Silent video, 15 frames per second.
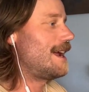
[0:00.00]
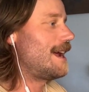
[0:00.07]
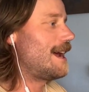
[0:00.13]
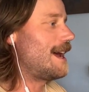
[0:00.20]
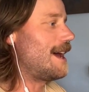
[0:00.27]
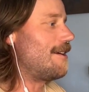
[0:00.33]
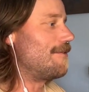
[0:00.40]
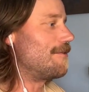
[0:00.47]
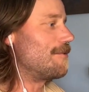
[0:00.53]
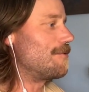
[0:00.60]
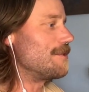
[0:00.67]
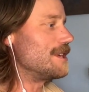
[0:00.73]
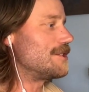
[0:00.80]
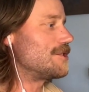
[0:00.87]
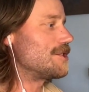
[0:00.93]
have
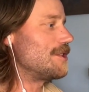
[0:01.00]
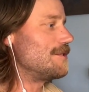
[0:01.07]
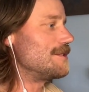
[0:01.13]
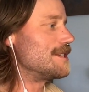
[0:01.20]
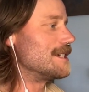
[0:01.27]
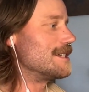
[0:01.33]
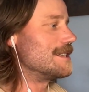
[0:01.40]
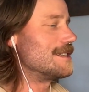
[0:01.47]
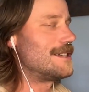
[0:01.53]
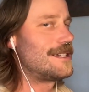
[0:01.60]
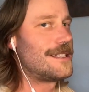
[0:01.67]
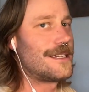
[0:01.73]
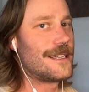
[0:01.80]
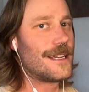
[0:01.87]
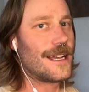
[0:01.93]
we chosen,
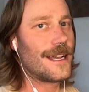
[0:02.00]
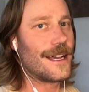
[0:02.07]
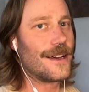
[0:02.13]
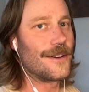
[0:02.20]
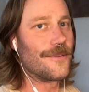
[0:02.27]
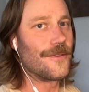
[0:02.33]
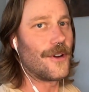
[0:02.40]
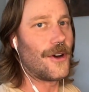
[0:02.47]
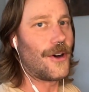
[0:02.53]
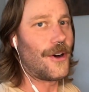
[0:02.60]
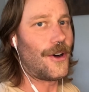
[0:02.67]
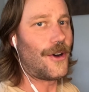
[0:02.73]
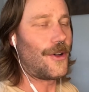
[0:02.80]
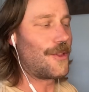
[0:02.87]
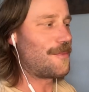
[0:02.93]
out of
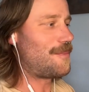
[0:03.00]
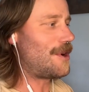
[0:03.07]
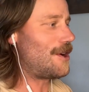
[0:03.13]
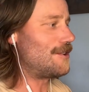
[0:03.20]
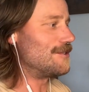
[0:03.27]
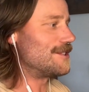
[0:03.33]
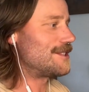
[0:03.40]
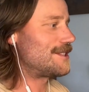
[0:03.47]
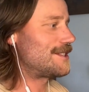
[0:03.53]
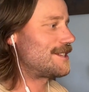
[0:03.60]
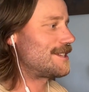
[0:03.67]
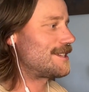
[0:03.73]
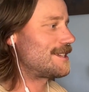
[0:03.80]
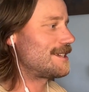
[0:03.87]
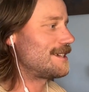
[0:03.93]
all the
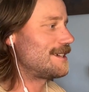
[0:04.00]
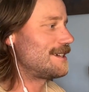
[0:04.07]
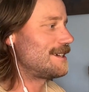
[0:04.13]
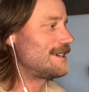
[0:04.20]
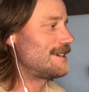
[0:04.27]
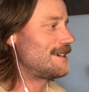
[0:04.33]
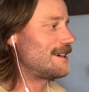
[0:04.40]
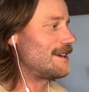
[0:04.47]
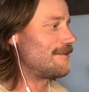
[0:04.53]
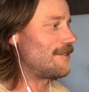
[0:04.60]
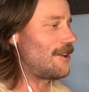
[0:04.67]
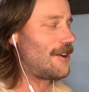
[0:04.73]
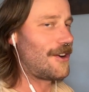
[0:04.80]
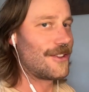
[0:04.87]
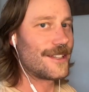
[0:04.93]
posts, out of
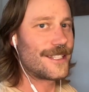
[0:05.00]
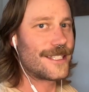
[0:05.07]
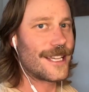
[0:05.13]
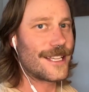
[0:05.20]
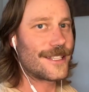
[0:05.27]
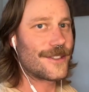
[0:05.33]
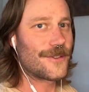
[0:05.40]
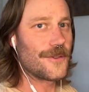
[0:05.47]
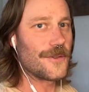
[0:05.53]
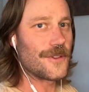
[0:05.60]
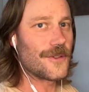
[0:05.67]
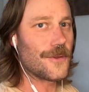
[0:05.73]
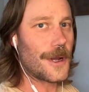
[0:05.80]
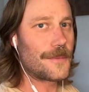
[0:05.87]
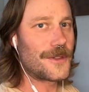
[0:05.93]
all the set
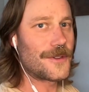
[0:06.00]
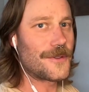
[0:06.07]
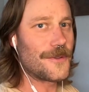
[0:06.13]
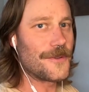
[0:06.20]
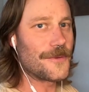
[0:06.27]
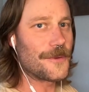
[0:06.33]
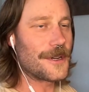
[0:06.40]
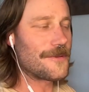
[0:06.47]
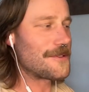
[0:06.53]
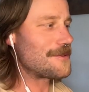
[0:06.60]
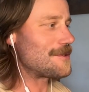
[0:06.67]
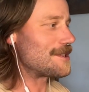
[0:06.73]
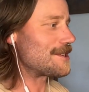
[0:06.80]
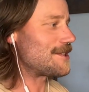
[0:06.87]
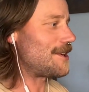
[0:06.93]
screws, grub screws, whatever
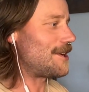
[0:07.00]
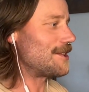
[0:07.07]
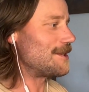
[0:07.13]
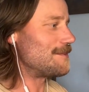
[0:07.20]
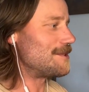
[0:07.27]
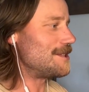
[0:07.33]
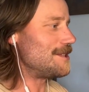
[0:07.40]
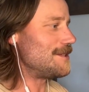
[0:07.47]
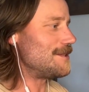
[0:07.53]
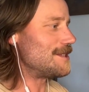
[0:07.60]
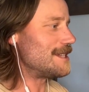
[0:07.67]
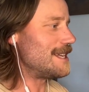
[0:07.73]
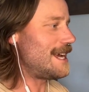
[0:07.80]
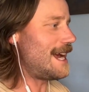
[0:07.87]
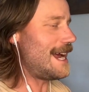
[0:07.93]
you want to call them, to
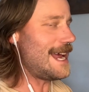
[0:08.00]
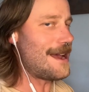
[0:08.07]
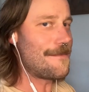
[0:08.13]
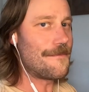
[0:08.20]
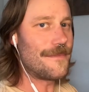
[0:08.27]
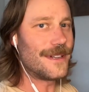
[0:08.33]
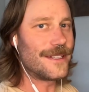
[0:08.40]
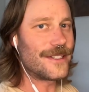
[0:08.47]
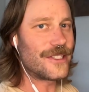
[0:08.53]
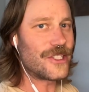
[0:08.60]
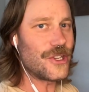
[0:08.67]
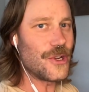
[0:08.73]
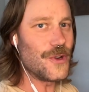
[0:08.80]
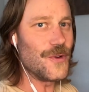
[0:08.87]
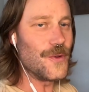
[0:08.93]
use an
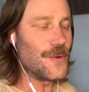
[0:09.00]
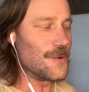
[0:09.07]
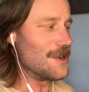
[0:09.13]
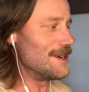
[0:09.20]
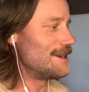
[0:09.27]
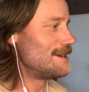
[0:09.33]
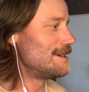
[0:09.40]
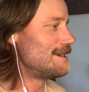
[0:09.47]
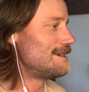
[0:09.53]
M2?